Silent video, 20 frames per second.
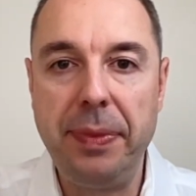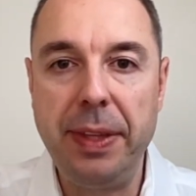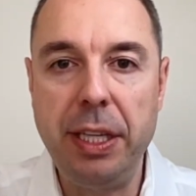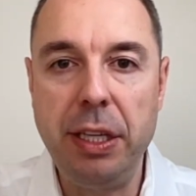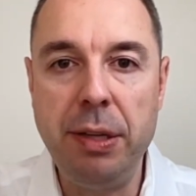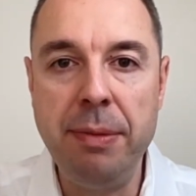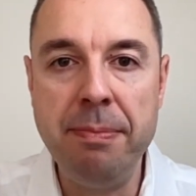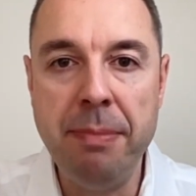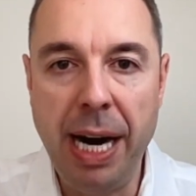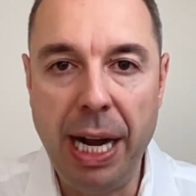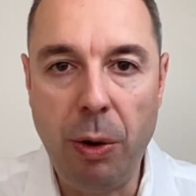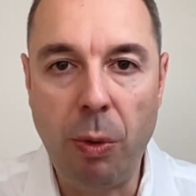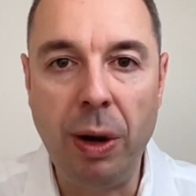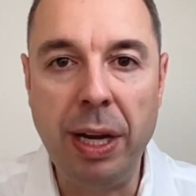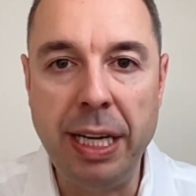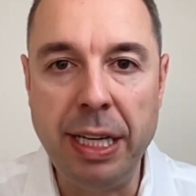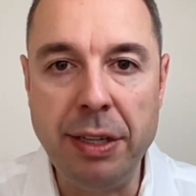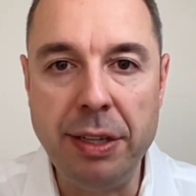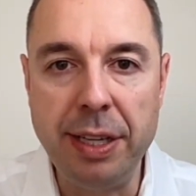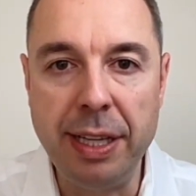you might
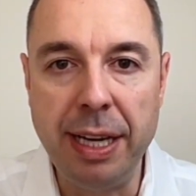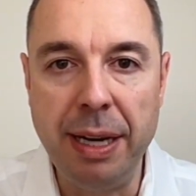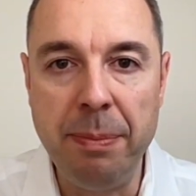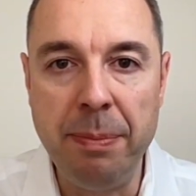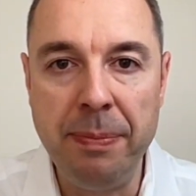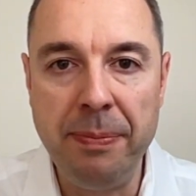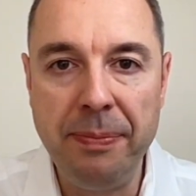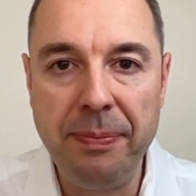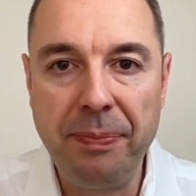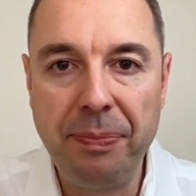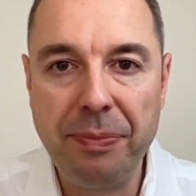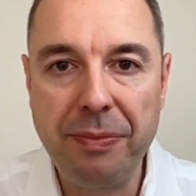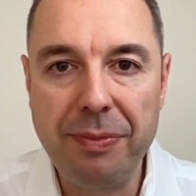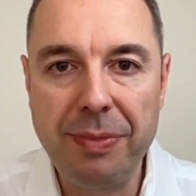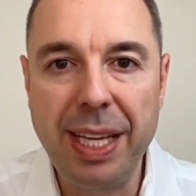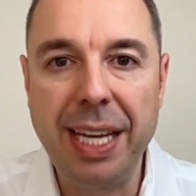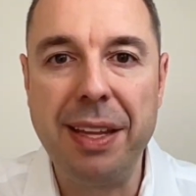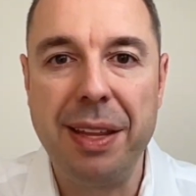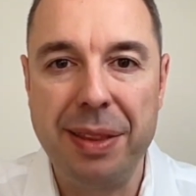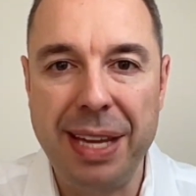run into them.
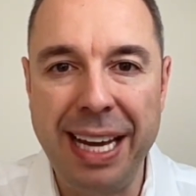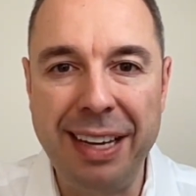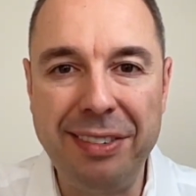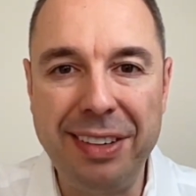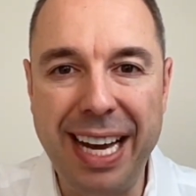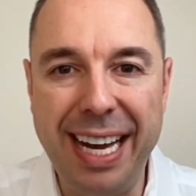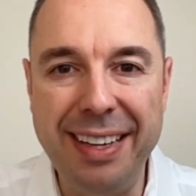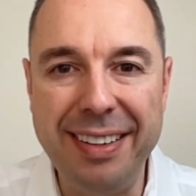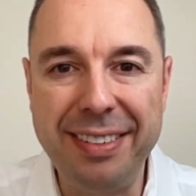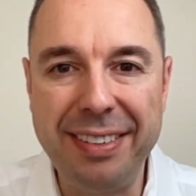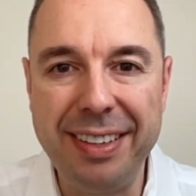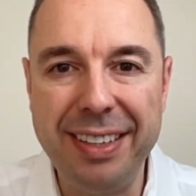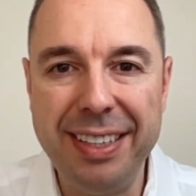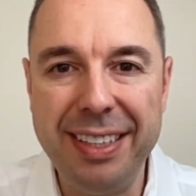Thanks, guys.